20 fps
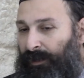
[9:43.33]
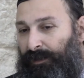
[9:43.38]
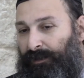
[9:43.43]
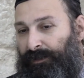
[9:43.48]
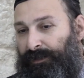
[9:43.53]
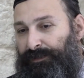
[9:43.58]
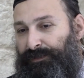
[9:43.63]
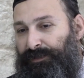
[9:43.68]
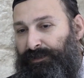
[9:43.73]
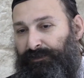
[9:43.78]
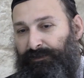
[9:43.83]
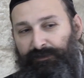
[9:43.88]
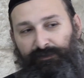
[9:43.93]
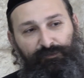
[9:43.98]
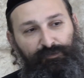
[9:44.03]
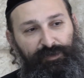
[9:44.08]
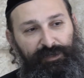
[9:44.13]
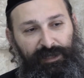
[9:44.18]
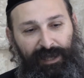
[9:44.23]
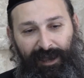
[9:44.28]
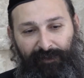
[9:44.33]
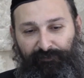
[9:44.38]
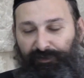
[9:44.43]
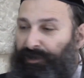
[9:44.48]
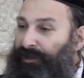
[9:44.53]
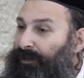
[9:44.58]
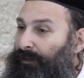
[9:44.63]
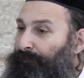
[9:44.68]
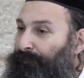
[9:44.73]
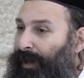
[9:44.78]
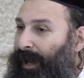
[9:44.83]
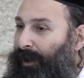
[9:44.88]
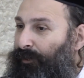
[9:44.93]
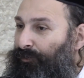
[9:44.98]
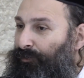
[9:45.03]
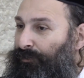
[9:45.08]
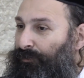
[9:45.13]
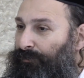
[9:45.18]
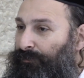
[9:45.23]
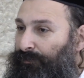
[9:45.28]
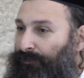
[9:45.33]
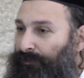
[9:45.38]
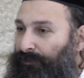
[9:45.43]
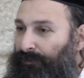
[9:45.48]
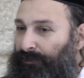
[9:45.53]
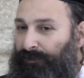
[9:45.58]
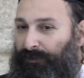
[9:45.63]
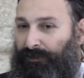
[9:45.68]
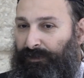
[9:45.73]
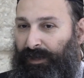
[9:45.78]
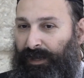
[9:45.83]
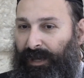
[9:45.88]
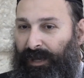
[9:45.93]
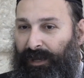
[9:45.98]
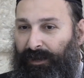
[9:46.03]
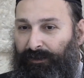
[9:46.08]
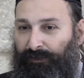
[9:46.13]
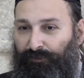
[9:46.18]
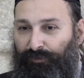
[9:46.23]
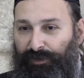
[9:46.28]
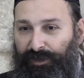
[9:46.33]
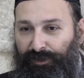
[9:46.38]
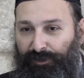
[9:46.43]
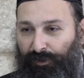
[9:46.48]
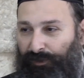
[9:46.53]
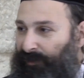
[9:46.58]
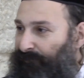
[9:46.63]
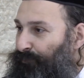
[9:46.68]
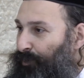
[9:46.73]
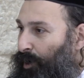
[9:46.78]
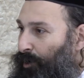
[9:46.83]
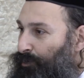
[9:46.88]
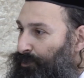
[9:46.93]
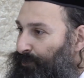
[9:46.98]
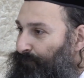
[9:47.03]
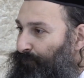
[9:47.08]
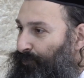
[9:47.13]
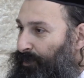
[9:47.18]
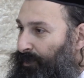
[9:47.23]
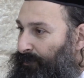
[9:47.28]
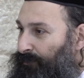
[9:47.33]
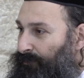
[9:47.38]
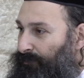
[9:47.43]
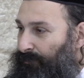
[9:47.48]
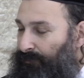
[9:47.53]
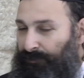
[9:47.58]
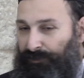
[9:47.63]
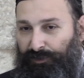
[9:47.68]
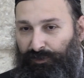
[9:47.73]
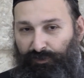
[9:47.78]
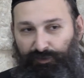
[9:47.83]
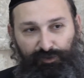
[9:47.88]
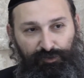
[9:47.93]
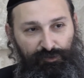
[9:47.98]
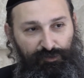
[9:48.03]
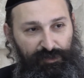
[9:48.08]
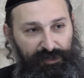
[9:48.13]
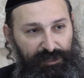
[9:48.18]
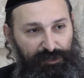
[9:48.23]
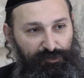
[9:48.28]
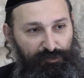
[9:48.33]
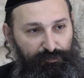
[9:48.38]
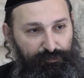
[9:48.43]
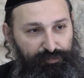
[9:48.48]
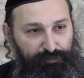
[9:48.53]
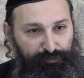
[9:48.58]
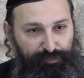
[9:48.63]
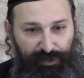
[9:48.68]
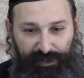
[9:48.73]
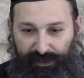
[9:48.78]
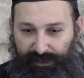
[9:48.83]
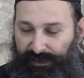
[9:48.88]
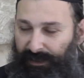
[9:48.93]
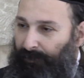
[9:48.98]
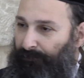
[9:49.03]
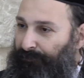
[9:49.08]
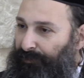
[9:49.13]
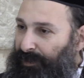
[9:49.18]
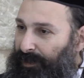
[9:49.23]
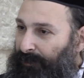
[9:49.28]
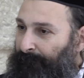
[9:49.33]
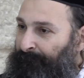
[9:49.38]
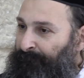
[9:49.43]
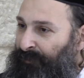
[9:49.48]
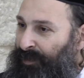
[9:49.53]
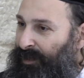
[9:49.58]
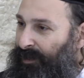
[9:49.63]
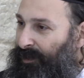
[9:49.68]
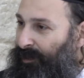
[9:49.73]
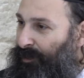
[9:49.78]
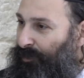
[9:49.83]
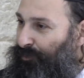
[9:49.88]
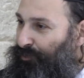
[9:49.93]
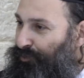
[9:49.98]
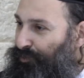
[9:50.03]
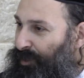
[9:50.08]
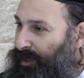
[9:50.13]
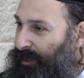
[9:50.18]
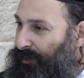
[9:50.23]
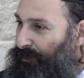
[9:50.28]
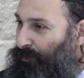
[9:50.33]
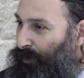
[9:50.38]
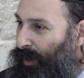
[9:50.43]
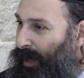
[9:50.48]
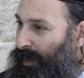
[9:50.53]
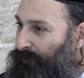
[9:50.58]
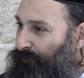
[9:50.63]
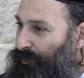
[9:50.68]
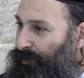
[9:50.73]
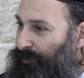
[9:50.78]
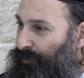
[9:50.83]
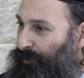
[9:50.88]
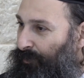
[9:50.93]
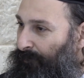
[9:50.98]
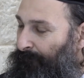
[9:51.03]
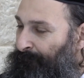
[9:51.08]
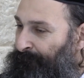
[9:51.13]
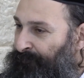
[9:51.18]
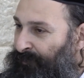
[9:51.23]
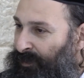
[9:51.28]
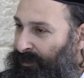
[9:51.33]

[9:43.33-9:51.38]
Listen, we have it in a barrel, and we don't have bottles for it. So you need to bring something to take the wine with you.